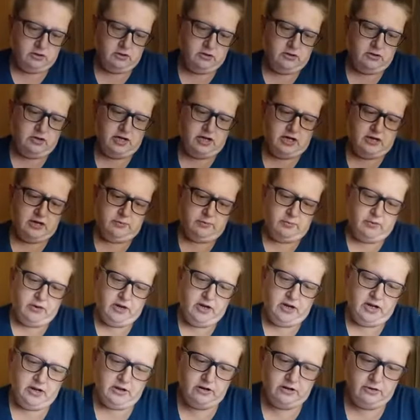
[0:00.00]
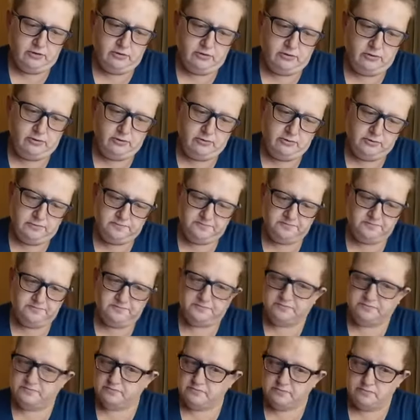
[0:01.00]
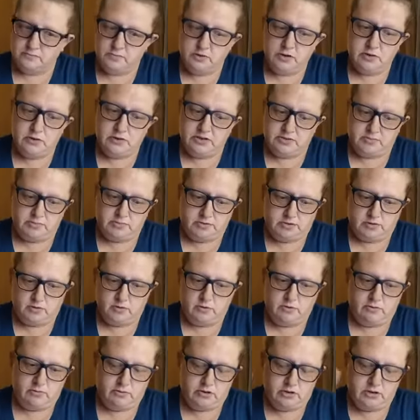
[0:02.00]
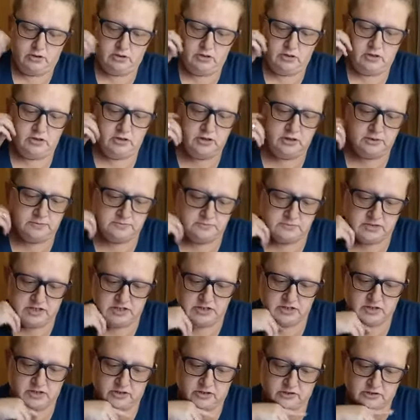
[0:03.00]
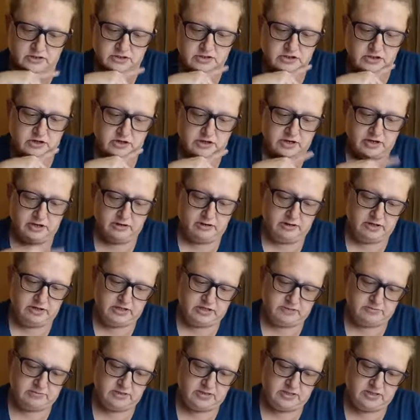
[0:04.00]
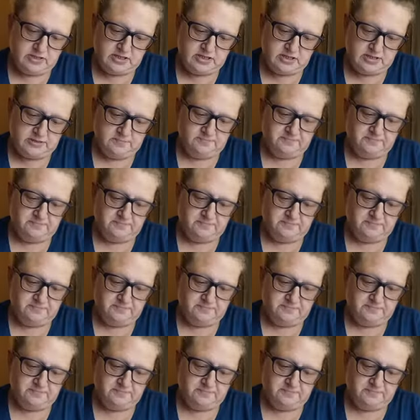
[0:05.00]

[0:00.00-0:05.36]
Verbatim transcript: a brand new Christmas warmer it's called Starry Christmas.